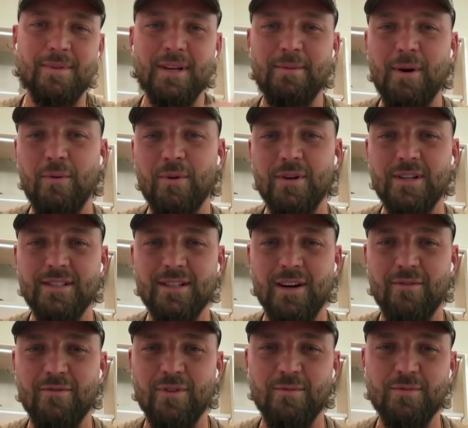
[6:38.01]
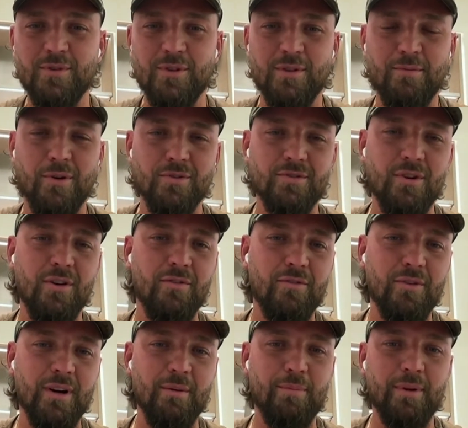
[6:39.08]
Think about where he's come from to the most
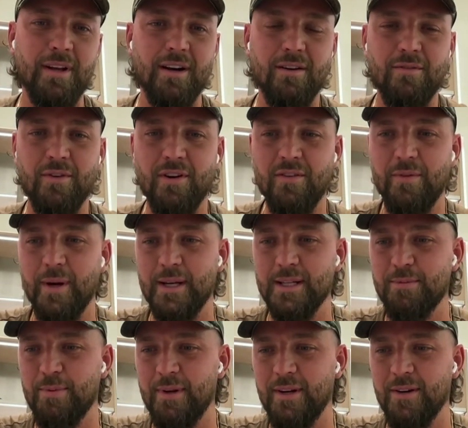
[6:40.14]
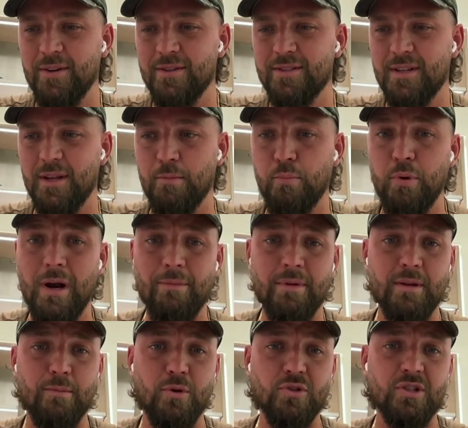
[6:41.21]
overrated player voted by his peers to the probably
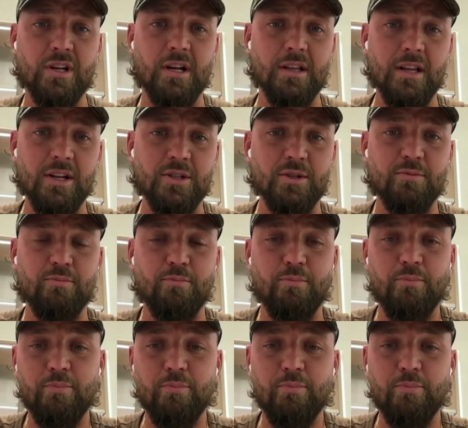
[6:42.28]
the most clutch